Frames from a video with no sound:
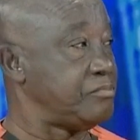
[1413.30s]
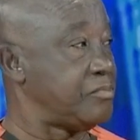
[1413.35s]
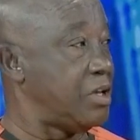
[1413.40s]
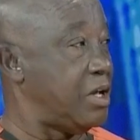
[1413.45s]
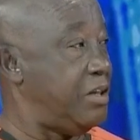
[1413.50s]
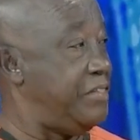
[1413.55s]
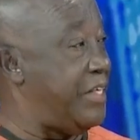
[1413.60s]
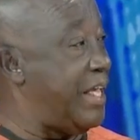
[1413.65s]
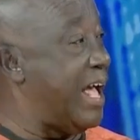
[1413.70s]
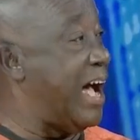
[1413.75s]

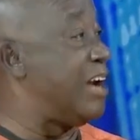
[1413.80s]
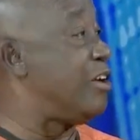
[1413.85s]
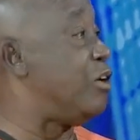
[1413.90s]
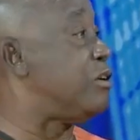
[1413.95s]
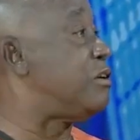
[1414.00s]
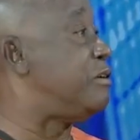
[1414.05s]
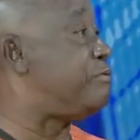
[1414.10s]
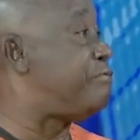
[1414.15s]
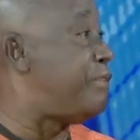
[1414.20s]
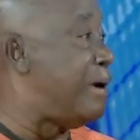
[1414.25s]
They are not
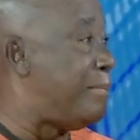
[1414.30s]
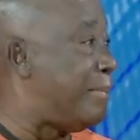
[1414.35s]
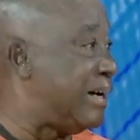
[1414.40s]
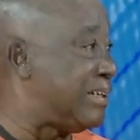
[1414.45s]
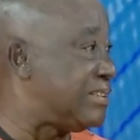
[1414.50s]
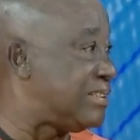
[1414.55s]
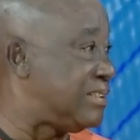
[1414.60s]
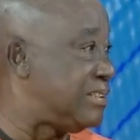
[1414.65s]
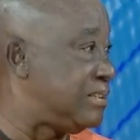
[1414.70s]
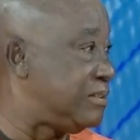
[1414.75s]
the
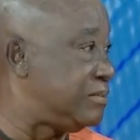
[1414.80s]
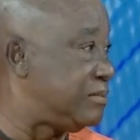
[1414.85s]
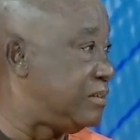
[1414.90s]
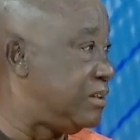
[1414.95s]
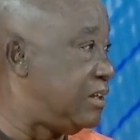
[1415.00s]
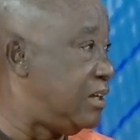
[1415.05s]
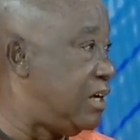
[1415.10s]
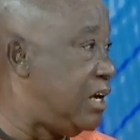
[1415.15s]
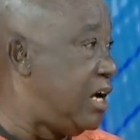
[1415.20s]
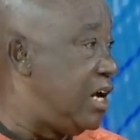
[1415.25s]
farmers.
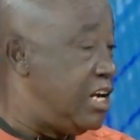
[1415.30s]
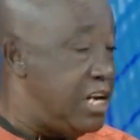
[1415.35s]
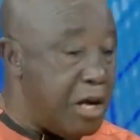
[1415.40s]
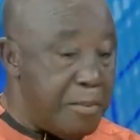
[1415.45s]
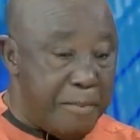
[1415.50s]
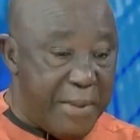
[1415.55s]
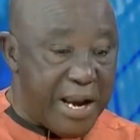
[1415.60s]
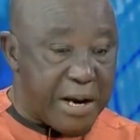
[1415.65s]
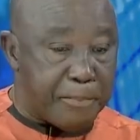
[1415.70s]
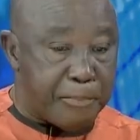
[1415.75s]
They
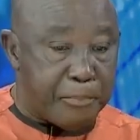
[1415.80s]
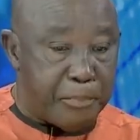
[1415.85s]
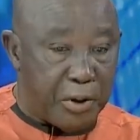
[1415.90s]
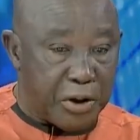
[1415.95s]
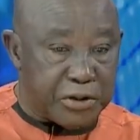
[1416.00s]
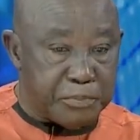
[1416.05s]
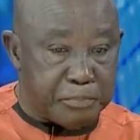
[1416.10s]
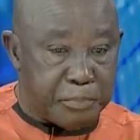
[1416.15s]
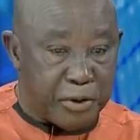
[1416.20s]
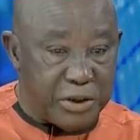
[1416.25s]
make
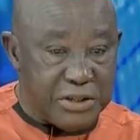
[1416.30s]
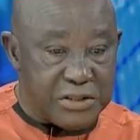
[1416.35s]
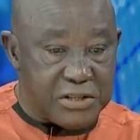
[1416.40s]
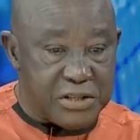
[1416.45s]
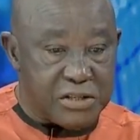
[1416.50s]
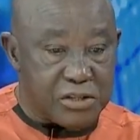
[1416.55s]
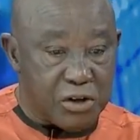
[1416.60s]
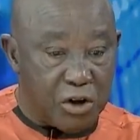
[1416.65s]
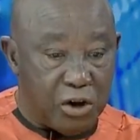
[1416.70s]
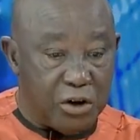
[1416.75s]

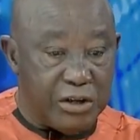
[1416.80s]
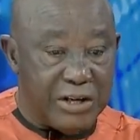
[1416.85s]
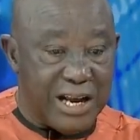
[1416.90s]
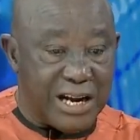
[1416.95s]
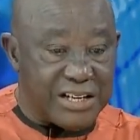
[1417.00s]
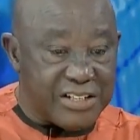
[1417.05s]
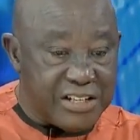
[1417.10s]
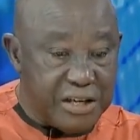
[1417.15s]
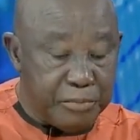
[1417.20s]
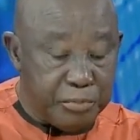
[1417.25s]
policies on their
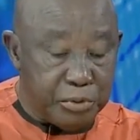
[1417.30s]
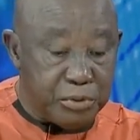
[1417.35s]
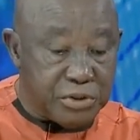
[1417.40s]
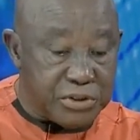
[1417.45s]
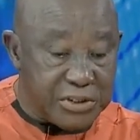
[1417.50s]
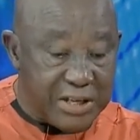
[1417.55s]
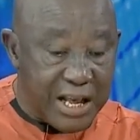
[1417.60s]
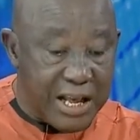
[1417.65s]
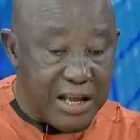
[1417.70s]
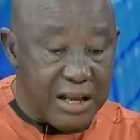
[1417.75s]
tables
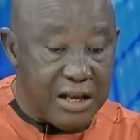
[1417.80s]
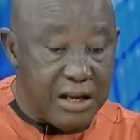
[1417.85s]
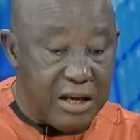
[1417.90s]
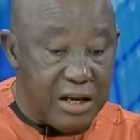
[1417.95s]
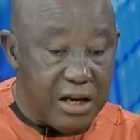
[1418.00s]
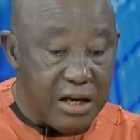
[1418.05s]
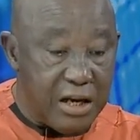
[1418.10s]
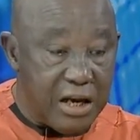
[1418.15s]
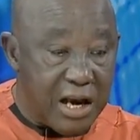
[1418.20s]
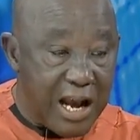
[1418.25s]
there
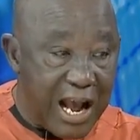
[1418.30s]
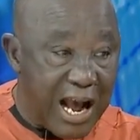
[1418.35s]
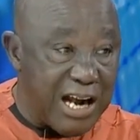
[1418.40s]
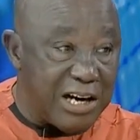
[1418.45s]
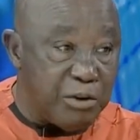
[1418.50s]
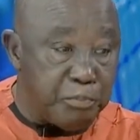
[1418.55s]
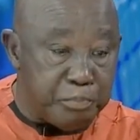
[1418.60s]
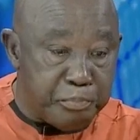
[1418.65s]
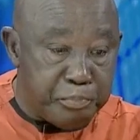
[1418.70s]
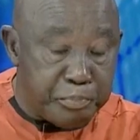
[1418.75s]

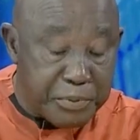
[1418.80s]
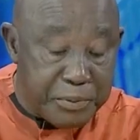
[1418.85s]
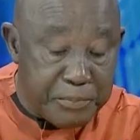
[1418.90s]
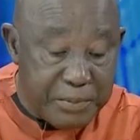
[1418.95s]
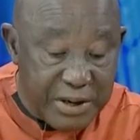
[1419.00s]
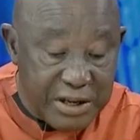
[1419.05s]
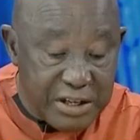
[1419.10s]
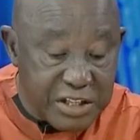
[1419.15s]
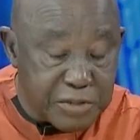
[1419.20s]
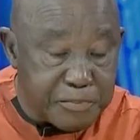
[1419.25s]
and
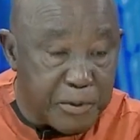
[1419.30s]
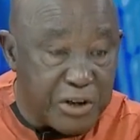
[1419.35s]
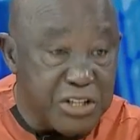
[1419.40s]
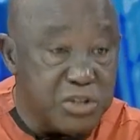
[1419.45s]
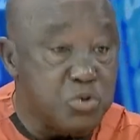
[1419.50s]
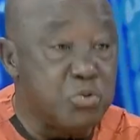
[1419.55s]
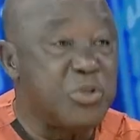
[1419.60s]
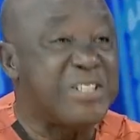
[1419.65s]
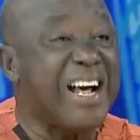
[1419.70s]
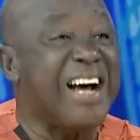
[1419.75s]
bring this policy
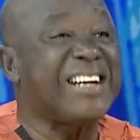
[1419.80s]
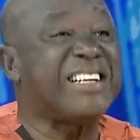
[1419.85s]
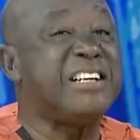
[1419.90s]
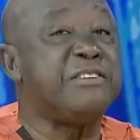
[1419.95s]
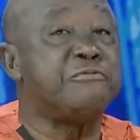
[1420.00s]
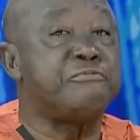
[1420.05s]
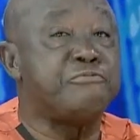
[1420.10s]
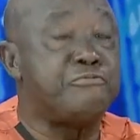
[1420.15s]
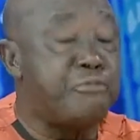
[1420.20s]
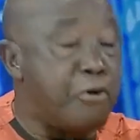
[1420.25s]
without
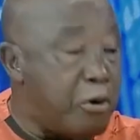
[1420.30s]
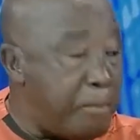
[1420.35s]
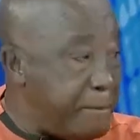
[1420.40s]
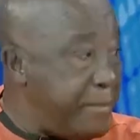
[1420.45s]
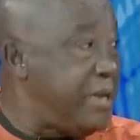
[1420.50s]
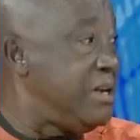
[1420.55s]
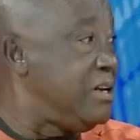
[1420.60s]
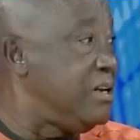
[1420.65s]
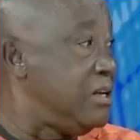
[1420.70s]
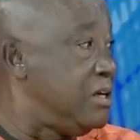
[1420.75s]

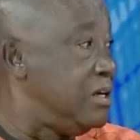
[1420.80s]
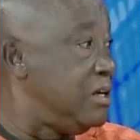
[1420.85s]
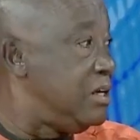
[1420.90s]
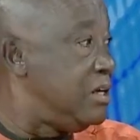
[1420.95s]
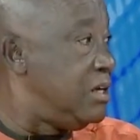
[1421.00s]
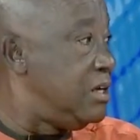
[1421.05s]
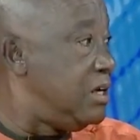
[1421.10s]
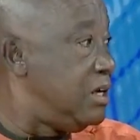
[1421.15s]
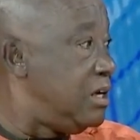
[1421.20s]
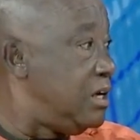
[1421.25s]
informing
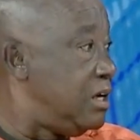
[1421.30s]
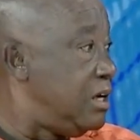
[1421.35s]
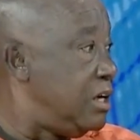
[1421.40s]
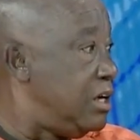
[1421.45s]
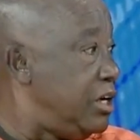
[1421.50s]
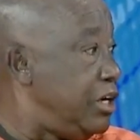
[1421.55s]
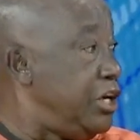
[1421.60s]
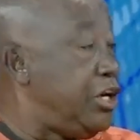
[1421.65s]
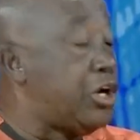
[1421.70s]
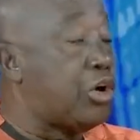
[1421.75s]

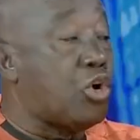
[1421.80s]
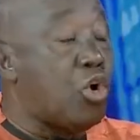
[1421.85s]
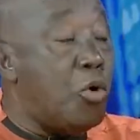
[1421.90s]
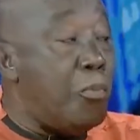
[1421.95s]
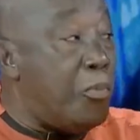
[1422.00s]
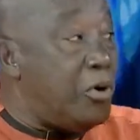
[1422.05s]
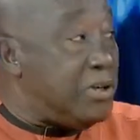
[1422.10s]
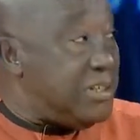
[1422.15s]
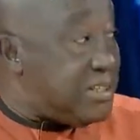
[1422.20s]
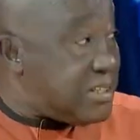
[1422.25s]
the
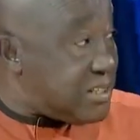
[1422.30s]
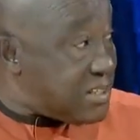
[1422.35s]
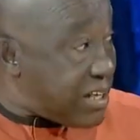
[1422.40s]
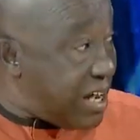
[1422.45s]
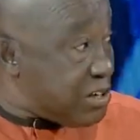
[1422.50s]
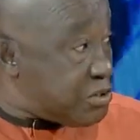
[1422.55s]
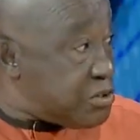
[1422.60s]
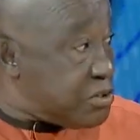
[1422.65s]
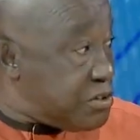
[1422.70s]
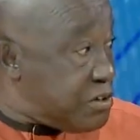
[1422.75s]
commodities
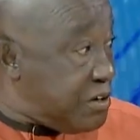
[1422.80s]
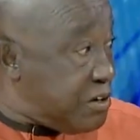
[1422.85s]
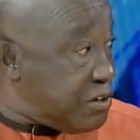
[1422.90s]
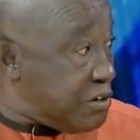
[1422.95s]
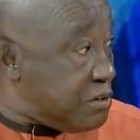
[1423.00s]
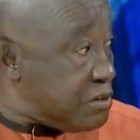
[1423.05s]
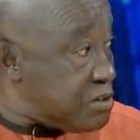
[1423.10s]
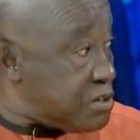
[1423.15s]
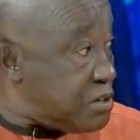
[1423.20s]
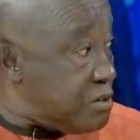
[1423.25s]

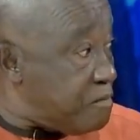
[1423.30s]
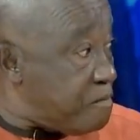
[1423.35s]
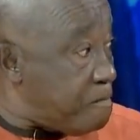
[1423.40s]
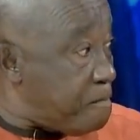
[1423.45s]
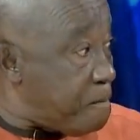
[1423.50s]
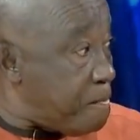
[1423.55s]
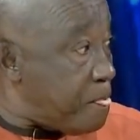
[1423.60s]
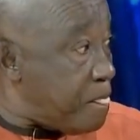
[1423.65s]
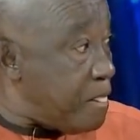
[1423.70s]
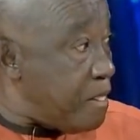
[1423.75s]
associations
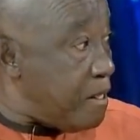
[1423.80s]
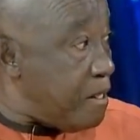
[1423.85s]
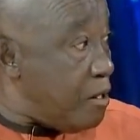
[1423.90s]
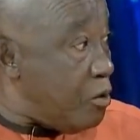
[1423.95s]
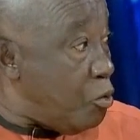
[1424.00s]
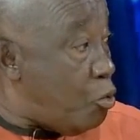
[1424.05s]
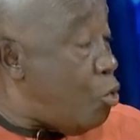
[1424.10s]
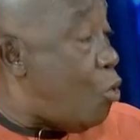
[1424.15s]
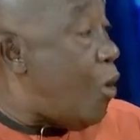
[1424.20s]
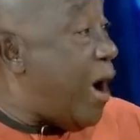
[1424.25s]

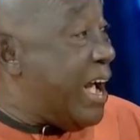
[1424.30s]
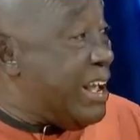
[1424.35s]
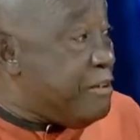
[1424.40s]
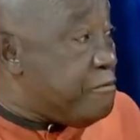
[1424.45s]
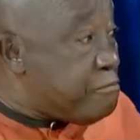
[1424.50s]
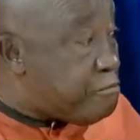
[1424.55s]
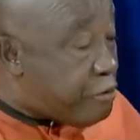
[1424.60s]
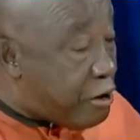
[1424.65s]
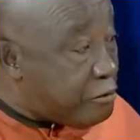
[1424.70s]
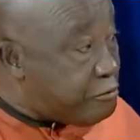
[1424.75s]
who are
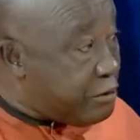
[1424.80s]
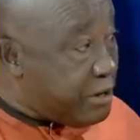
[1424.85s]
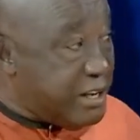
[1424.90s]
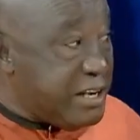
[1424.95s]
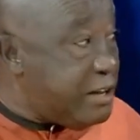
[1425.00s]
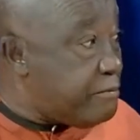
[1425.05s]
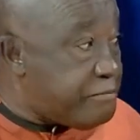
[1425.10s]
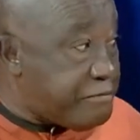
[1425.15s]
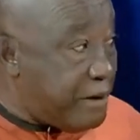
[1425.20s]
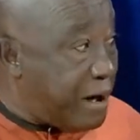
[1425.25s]
involved in the
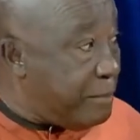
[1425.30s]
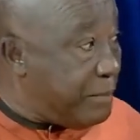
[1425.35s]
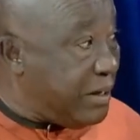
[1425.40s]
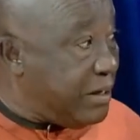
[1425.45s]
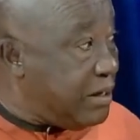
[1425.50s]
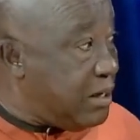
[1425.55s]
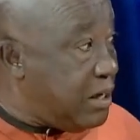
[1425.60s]
farming.